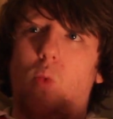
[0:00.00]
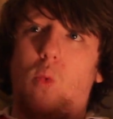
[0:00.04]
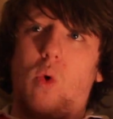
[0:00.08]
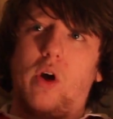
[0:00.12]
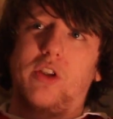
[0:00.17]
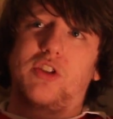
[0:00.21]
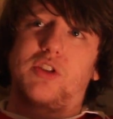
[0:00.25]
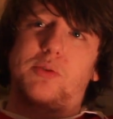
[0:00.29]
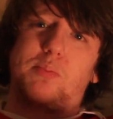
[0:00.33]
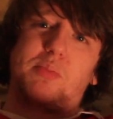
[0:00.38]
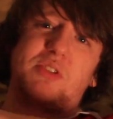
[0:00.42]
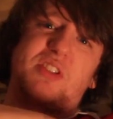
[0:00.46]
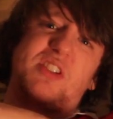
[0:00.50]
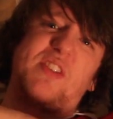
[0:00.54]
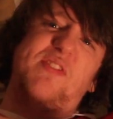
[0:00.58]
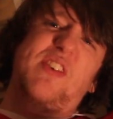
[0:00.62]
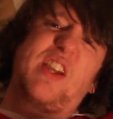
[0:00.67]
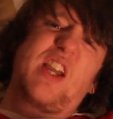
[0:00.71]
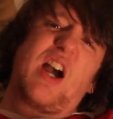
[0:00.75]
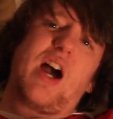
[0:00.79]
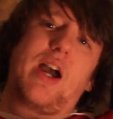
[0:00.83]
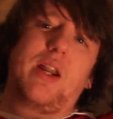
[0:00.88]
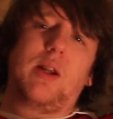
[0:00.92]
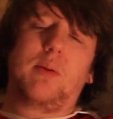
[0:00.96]
one
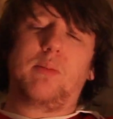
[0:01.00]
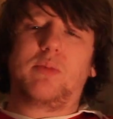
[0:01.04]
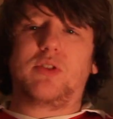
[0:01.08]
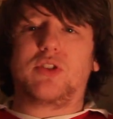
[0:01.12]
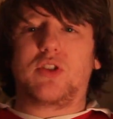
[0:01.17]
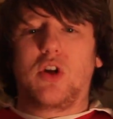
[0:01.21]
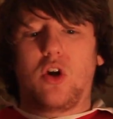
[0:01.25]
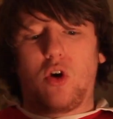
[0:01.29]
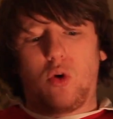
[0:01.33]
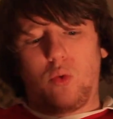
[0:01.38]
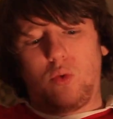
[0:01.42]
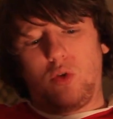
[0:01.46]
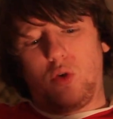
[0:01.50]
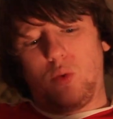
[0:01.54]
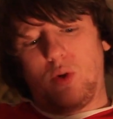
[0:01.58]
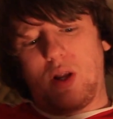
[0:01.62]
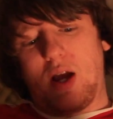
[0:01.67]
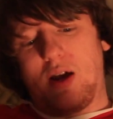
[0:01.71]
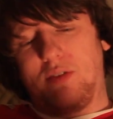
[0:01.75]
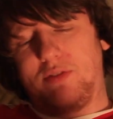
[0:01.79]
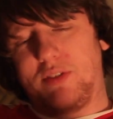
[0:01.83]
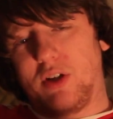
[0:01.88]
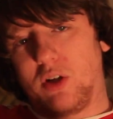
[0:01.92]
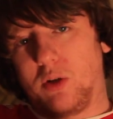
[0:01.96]
specific item. So you would
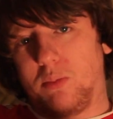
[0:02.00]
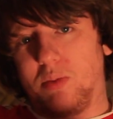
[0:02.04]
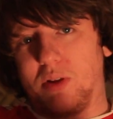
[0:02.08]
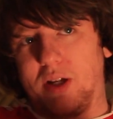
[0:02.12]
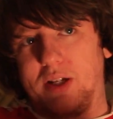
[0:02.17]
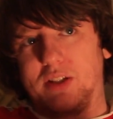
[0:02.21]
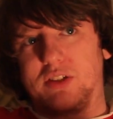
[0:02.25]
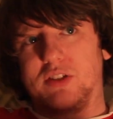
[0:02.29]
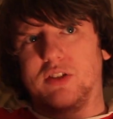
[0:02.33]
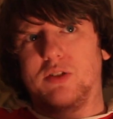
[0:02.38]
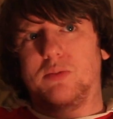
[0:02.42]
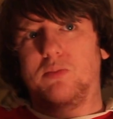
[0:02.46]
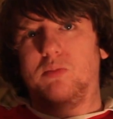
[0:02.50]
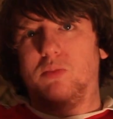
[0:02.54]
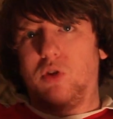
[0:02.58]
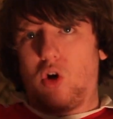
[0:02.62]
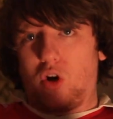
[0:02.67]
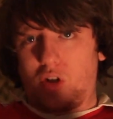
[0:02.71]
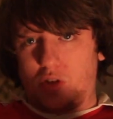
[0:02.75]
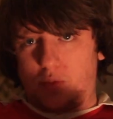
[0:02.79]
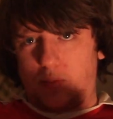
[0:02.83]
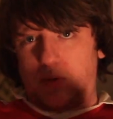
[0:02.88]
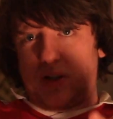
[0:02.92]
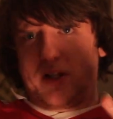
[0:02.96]
have dinner plates,
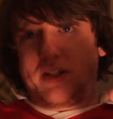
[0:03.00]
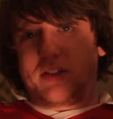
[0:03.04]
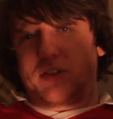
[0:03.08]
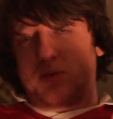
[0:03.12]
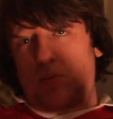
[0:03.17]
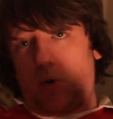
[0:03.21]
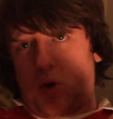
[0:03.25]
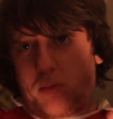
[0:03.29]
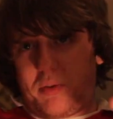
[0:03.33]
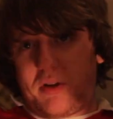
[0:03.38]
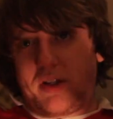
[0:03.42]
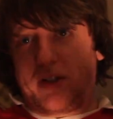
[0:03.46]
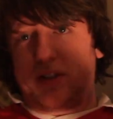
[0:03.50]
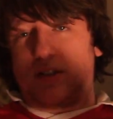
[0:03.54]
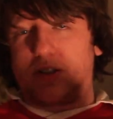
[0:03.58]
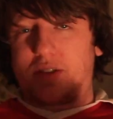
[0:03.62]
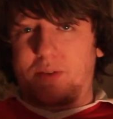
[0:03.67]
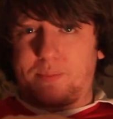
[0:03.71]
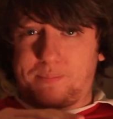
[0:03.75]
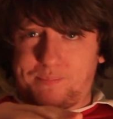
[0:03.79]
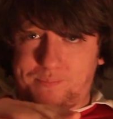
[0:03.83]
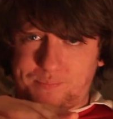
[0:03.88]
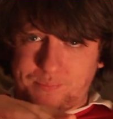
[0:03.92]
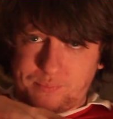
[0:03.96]
large plates, small
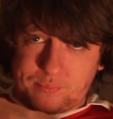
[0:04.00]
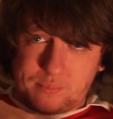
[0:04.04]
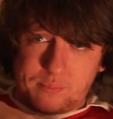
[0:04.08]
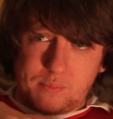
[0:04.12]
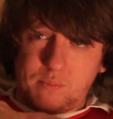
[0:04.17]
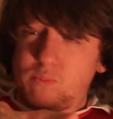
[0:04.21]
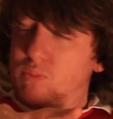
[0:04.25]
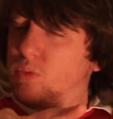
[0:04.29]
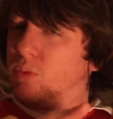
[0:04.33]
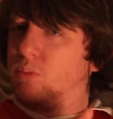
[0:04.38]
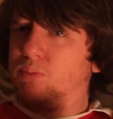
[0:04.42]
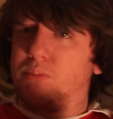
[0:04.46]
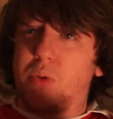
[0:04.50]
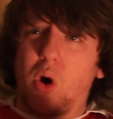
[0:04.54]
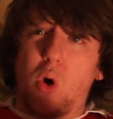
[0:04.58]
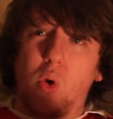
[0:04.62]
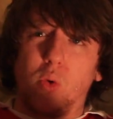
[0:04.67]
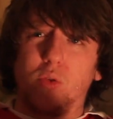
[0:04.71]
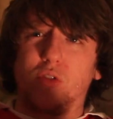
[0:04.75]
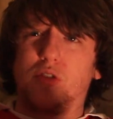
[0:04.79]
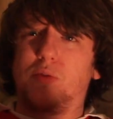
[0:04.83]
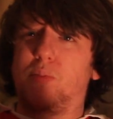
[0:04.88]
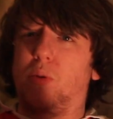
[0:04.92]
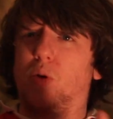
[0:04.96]
plates,
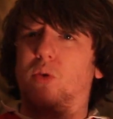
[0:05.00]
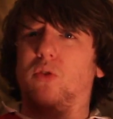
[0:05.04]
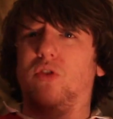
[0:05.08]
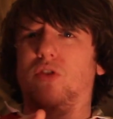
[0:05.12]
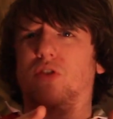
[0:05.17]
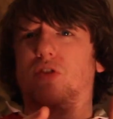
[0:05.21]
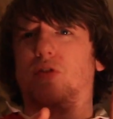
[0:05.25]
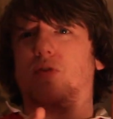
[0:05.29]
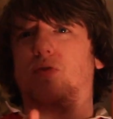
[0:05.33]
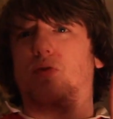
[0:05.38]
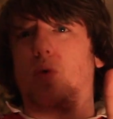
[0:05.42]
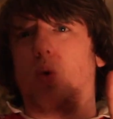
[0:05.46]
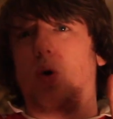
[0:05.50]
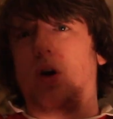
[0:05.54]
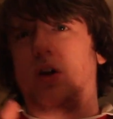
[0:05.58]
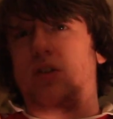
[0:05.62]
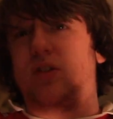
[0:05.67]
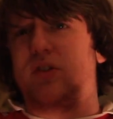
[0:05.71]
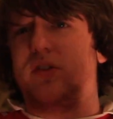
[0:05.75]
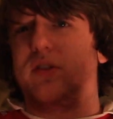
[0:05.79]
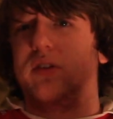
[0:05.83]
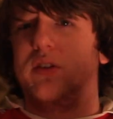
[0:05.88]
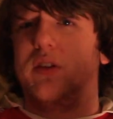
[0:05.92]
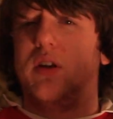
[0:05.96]
bowls, spoons,
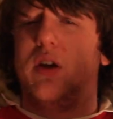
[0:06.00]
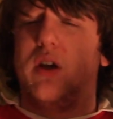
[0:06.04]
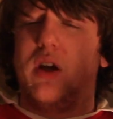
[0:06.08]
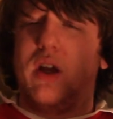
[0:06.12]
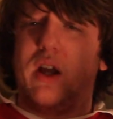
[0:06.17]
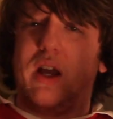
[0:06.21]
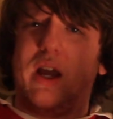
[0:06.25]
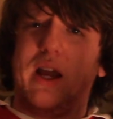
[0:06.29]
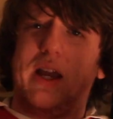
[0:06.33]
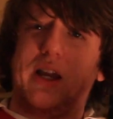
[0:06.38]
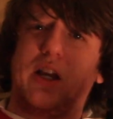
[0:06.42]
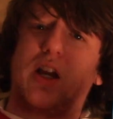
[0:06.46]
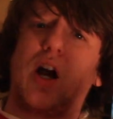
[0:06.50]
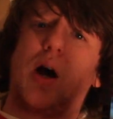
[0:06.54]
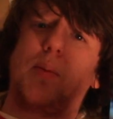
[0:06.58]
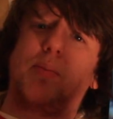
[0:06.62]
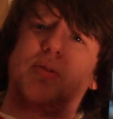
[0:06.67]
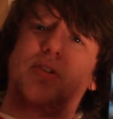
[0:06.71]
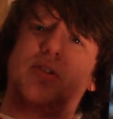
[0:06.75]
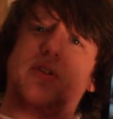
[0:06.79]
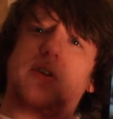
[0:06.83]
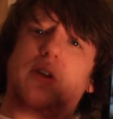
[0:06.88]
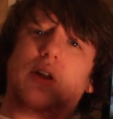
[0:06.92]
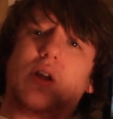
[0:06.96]
forks, and
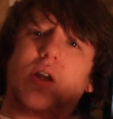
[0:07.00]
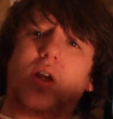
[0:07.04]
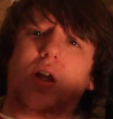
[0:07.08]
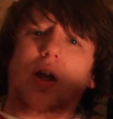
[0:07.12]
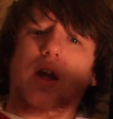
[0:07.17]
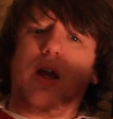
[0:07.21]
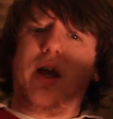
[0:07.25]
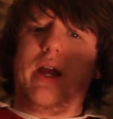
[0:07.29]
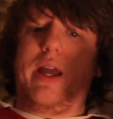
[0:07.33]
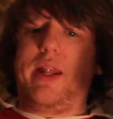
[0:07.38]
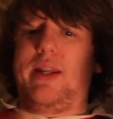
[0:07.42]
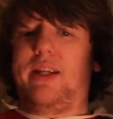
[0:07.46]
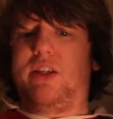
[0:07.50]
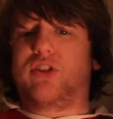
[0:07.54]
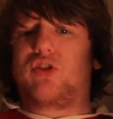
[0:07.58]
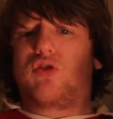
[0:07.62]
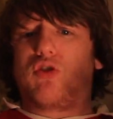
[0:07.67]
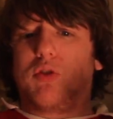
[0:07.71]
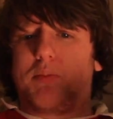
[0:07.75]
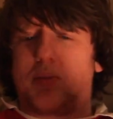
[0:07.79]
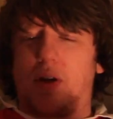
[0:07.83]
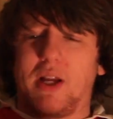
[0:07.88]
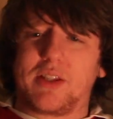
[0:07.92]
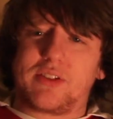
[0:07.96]
cups, and each
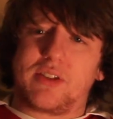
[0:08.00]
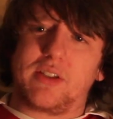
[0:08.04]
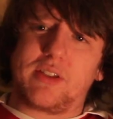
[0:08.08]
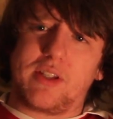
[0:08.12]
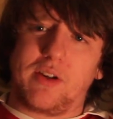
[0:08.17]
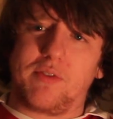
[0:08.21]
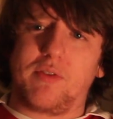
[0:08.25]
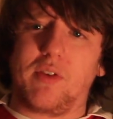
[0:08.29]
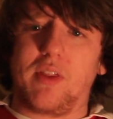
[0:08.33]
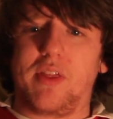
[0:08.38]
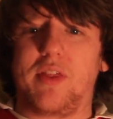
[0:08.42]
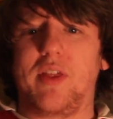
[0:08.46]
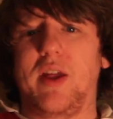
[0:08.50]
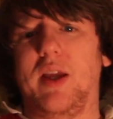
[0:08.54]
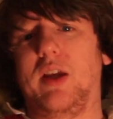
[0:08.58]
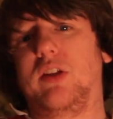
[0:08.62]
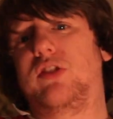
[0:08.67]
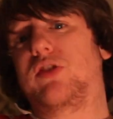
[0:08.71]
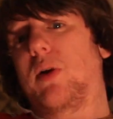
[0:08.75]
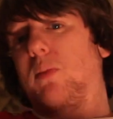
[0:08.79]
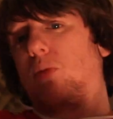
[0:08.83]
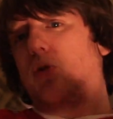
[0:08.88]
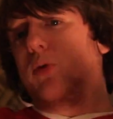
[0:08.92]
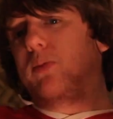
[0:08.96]
group gets a different
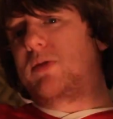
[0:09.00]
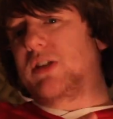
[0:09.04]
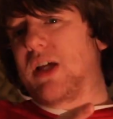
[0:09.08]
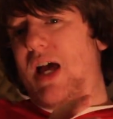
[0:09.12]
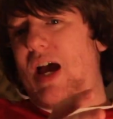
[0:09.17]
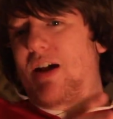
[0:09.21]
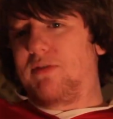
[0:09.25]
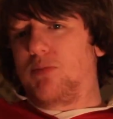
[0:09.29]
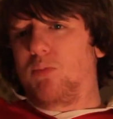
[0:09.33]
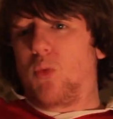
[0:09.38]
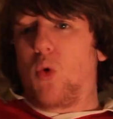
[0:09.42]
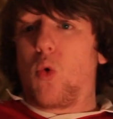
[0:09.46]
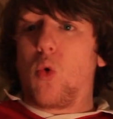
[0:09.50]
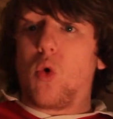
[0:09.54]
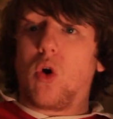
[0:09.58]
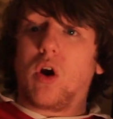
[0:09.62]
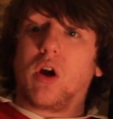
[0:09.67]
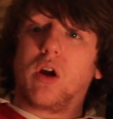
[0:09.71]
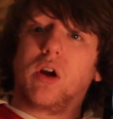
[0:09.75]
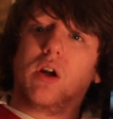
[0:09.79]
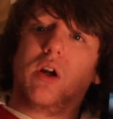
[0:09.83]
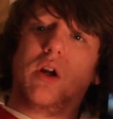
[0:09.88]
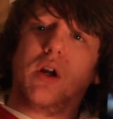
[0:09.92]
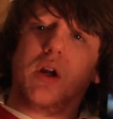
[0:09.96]
thing. Some groups will have
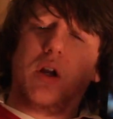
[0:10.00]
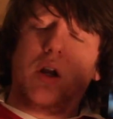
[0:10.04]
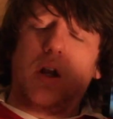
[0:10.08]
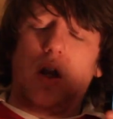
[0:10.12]
more